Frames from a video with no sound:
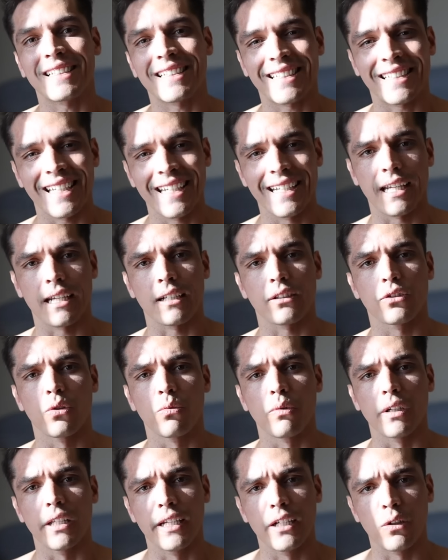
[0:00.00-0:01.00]
seeking to
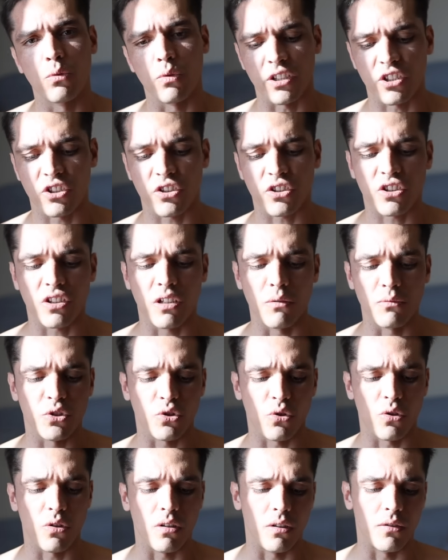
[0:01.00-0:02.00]
relinquish some
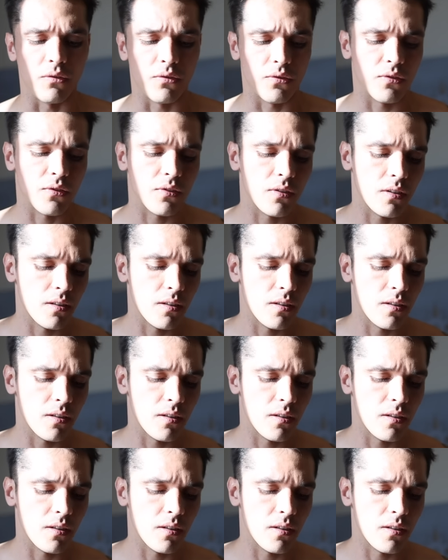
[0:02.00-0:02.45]
sort of